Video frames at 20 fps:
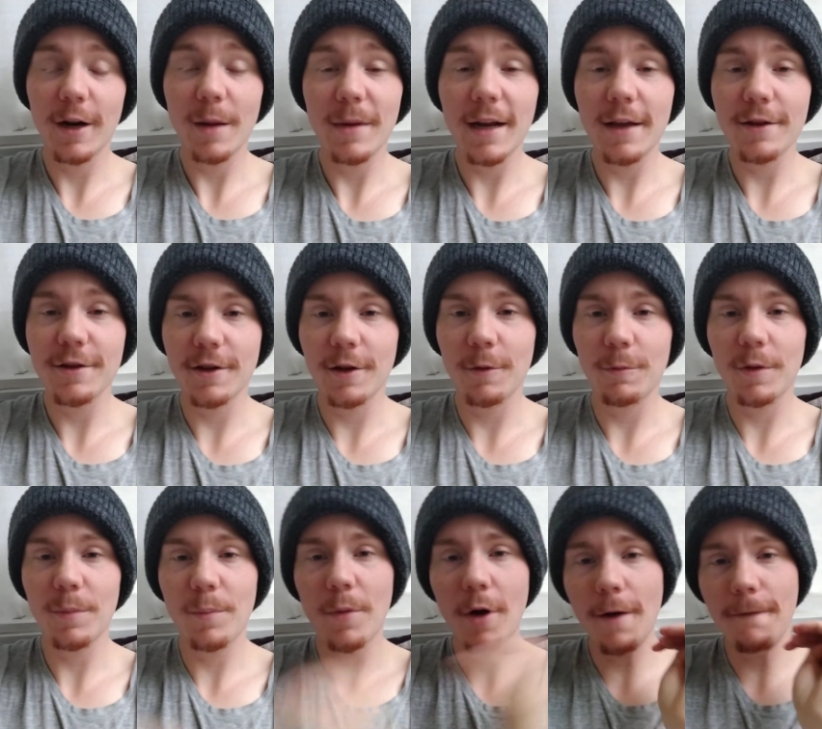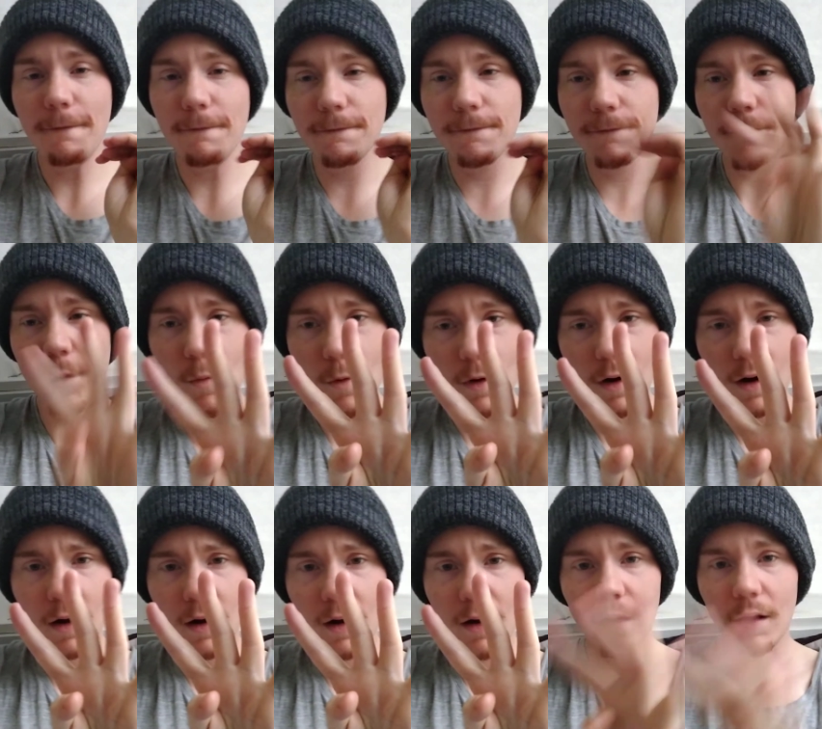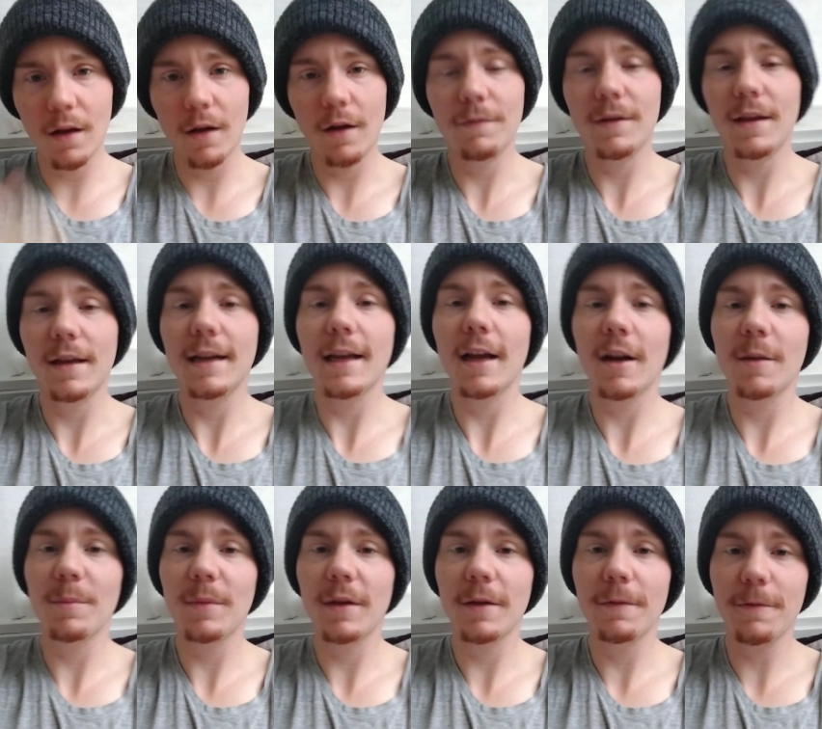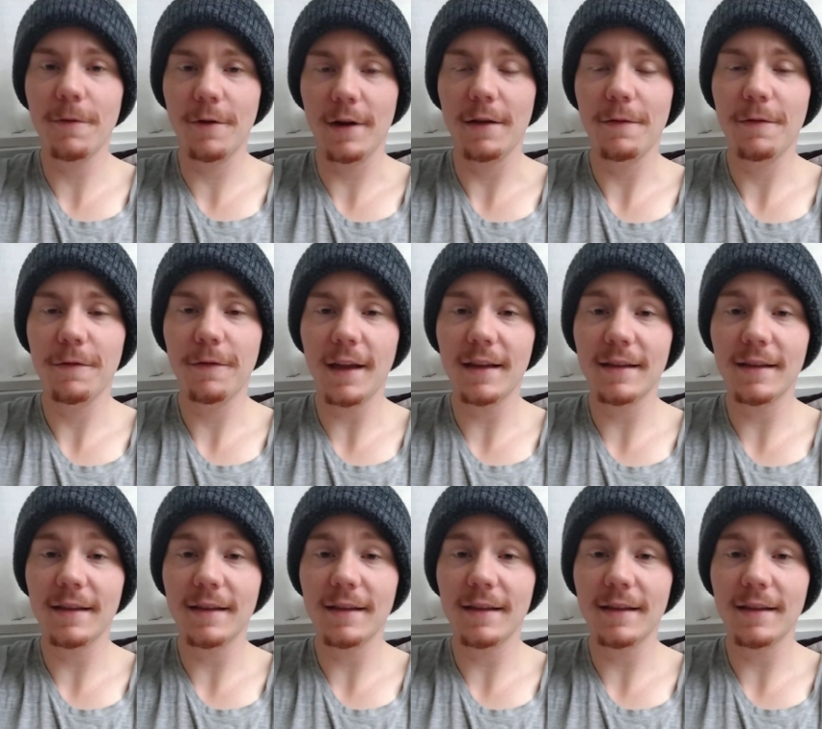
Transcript: coming at you with part 4 of the anatomy of grief.